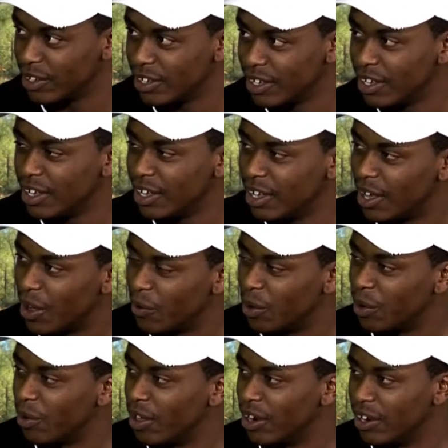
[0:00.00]
and we
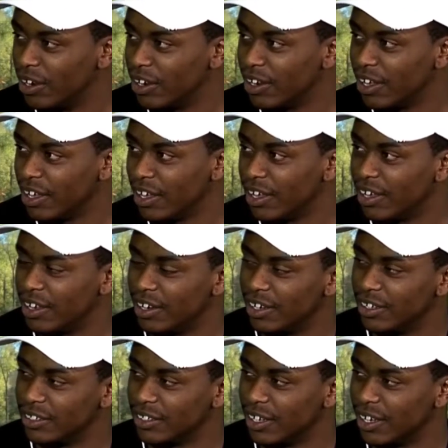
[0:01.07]
run it, and
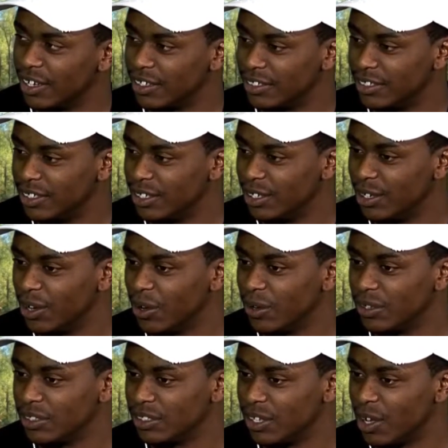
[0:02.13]
he's a CEO
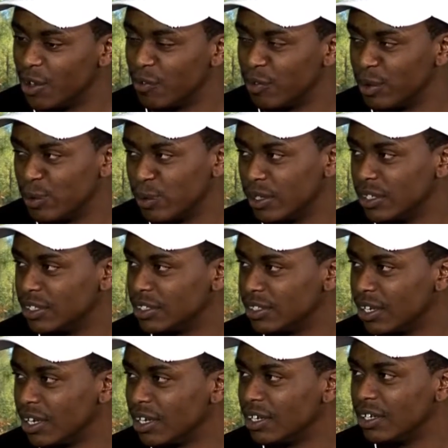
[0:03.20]
and stuff, and we just
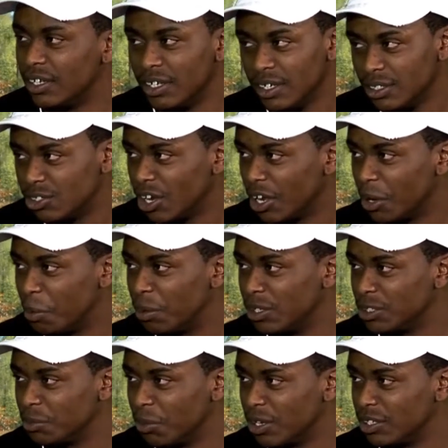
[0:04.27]
trying to
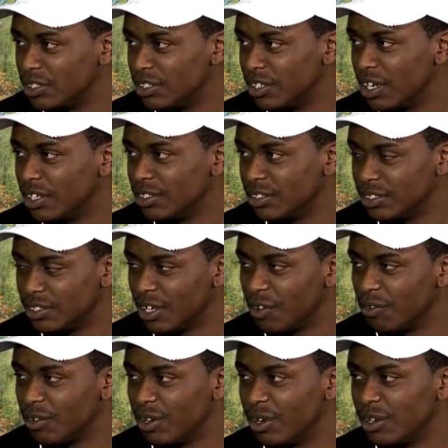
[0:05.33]
push merchandise and
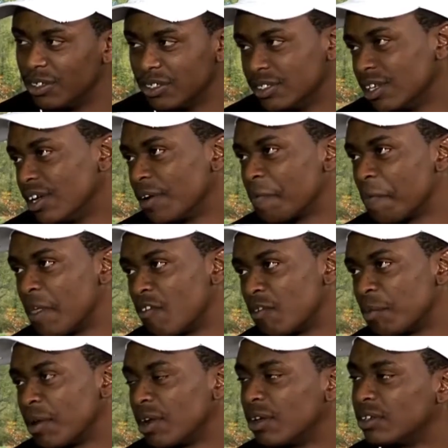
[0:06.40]
stuff, you know, just like
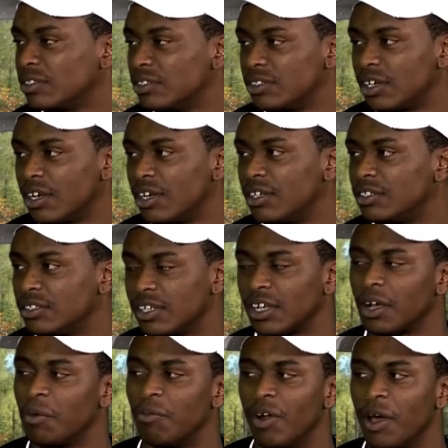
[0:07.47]
everybody else is trying, just like
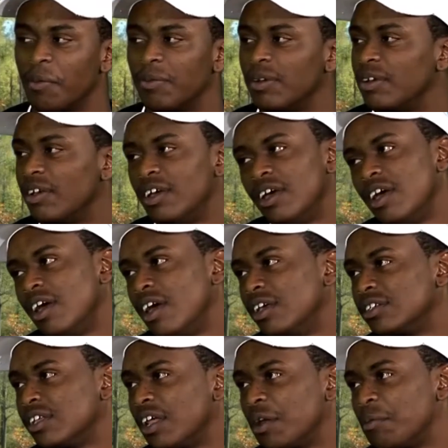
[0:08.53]
I'm rapping.
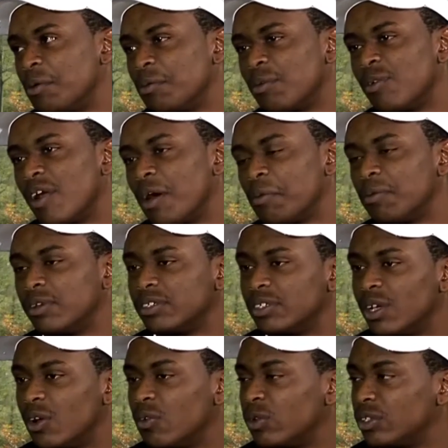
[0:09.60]
It's a lot of people rapping and
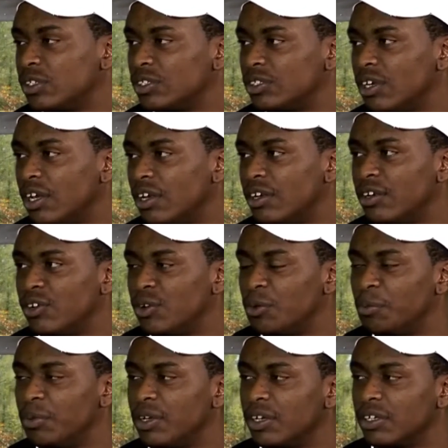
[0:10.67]
stuff. We're just trying to do
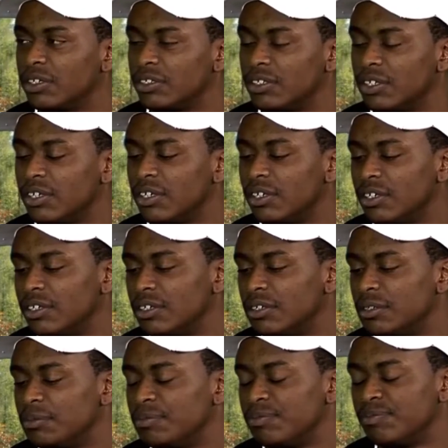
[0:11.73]
it big and shit.
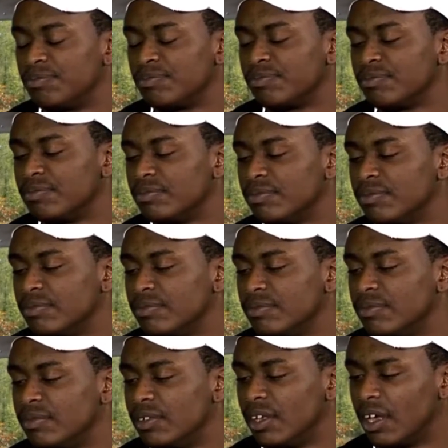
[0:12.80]
And
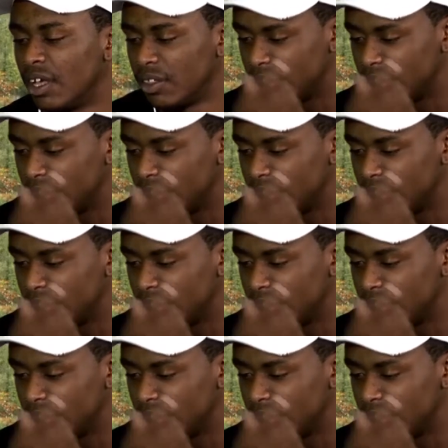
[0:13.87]
yeah,